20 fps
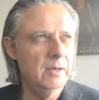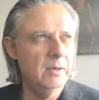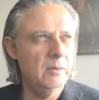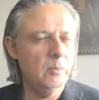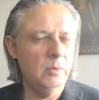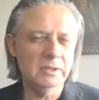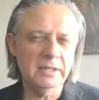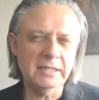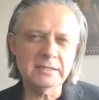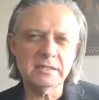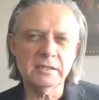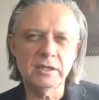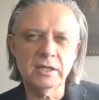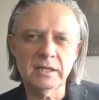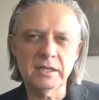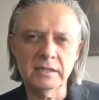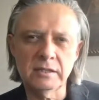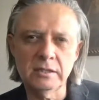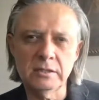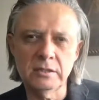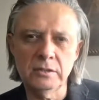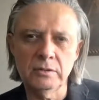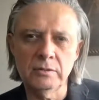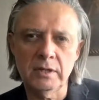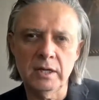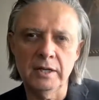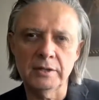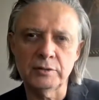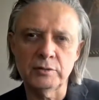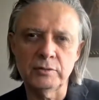Well, let's look at the two
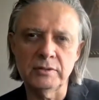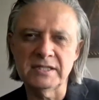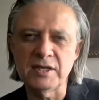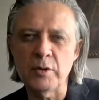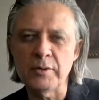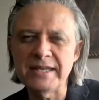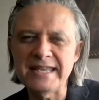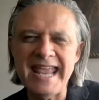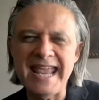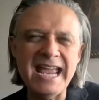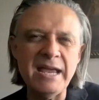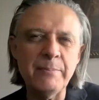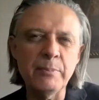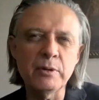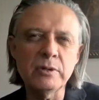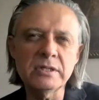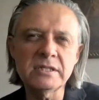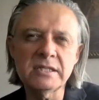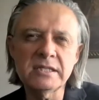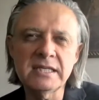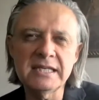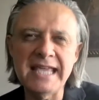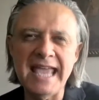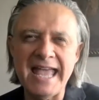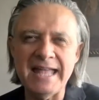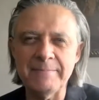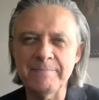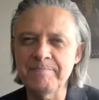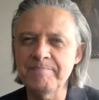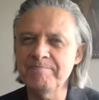countries. They're neighbors,
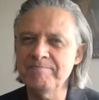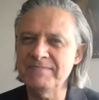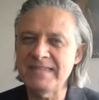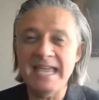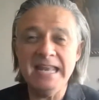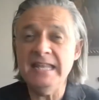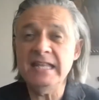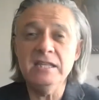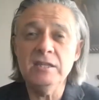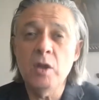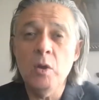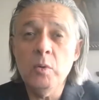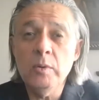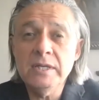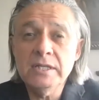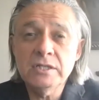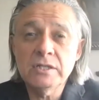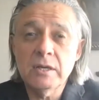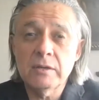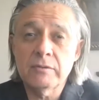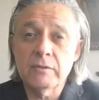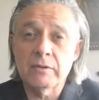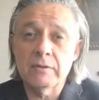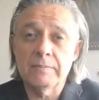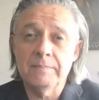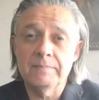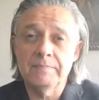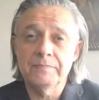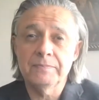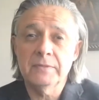yet they didn't know each other.
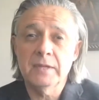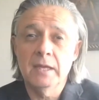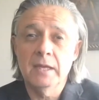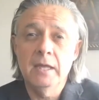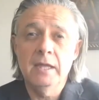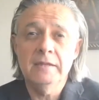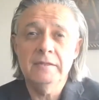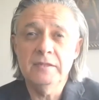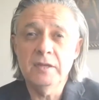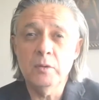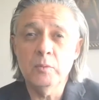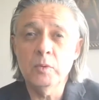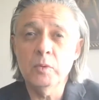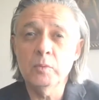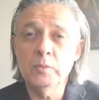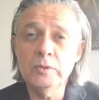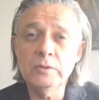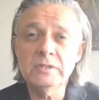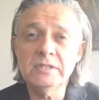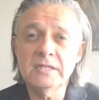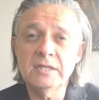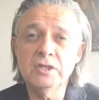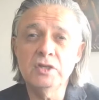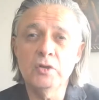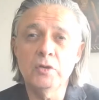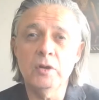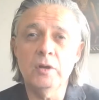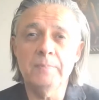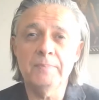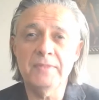There were roots in
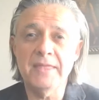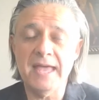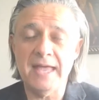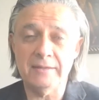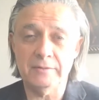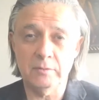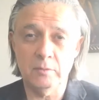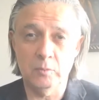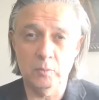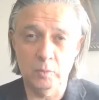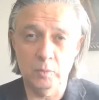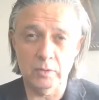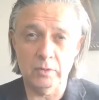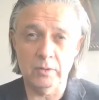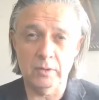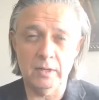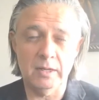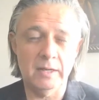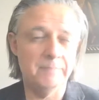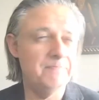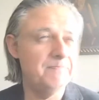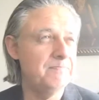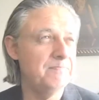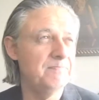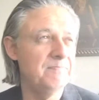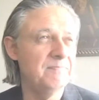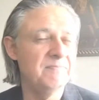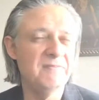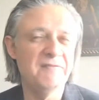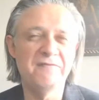Europe that were
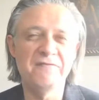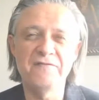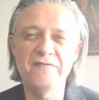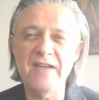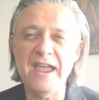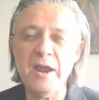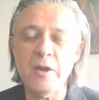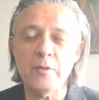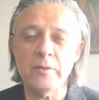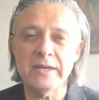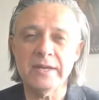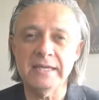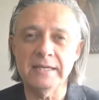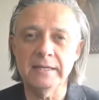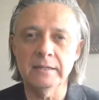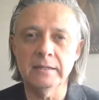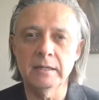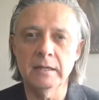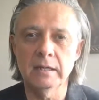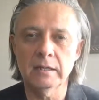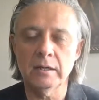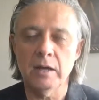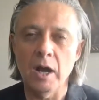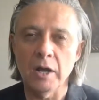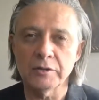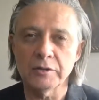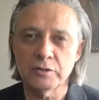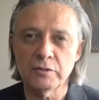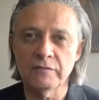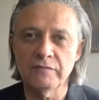very
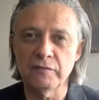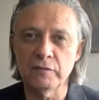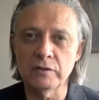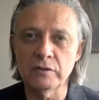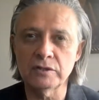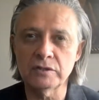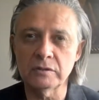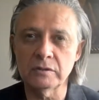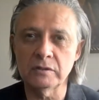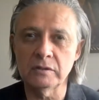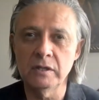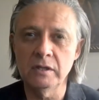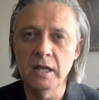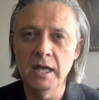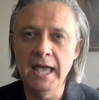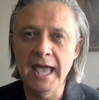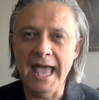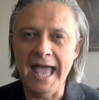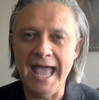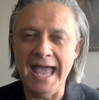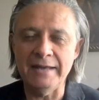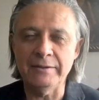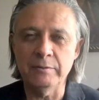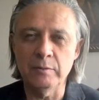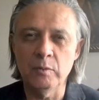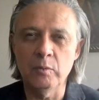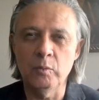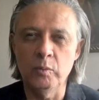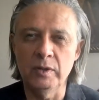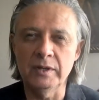controversial and
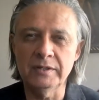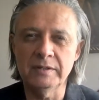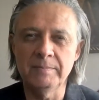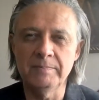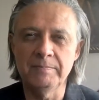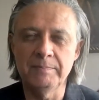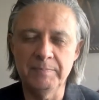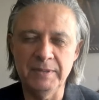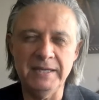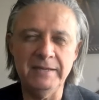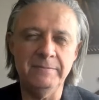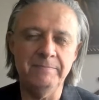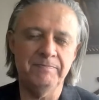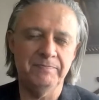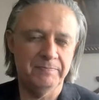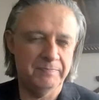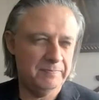would be